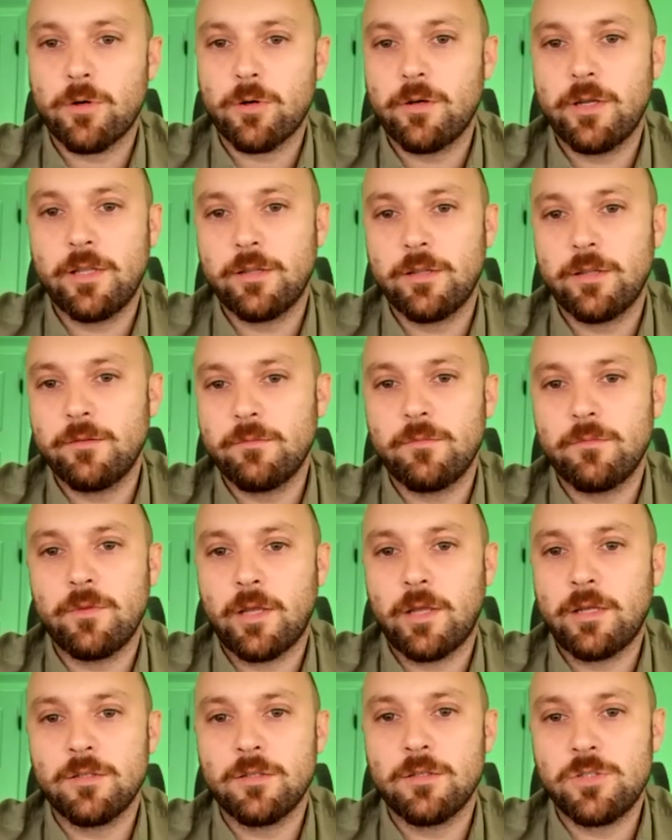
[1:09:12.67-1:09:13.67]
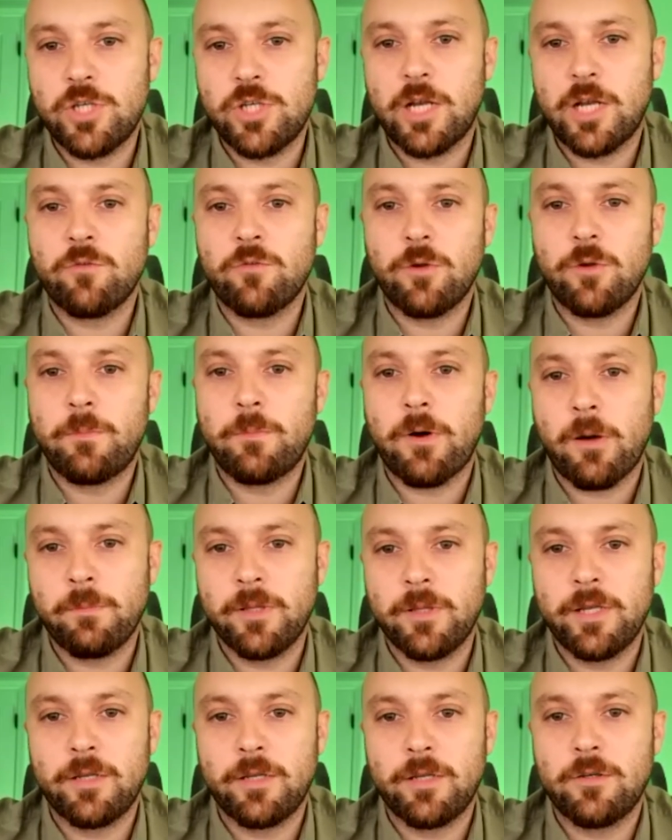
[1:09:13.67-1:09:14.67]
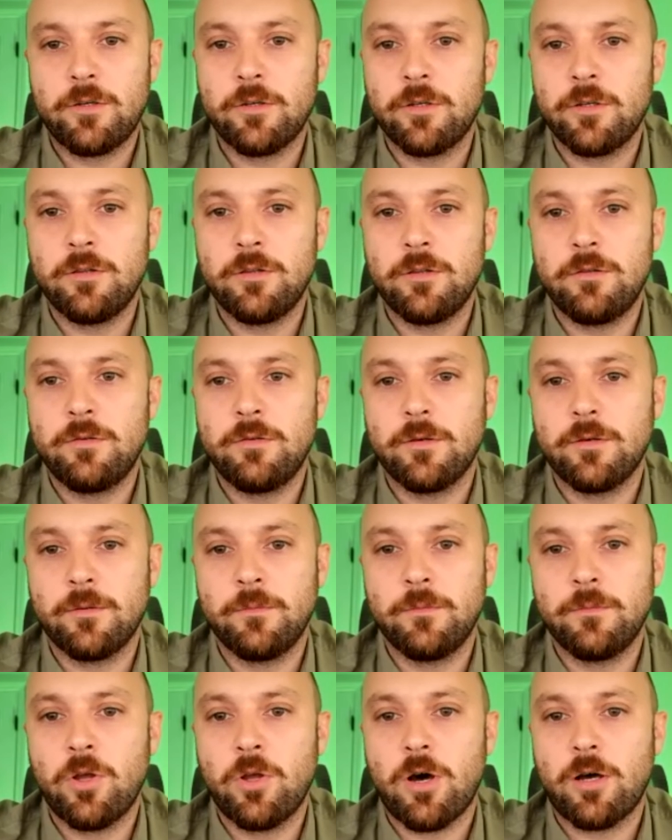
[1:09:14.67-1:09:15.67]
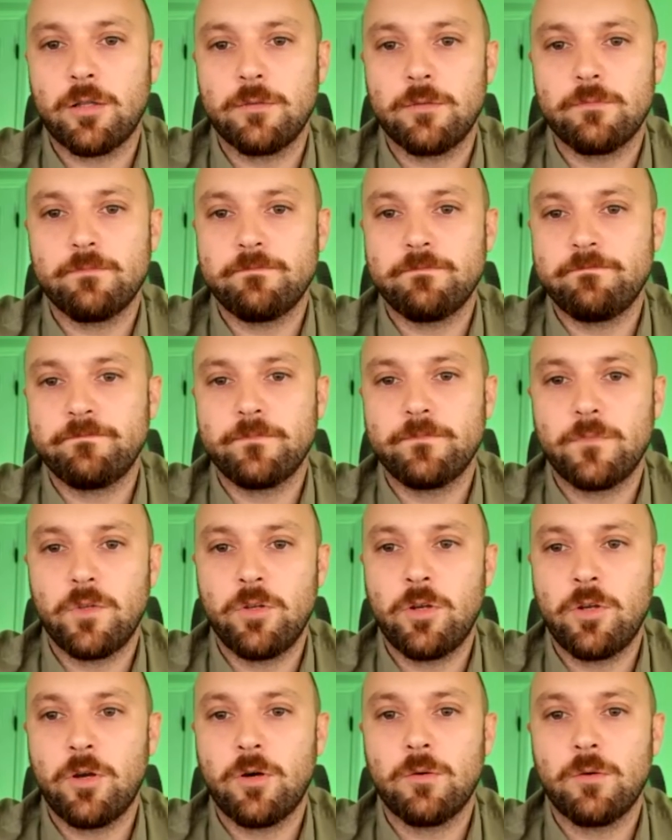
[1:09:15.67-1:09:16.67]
and like the general public could not, you know,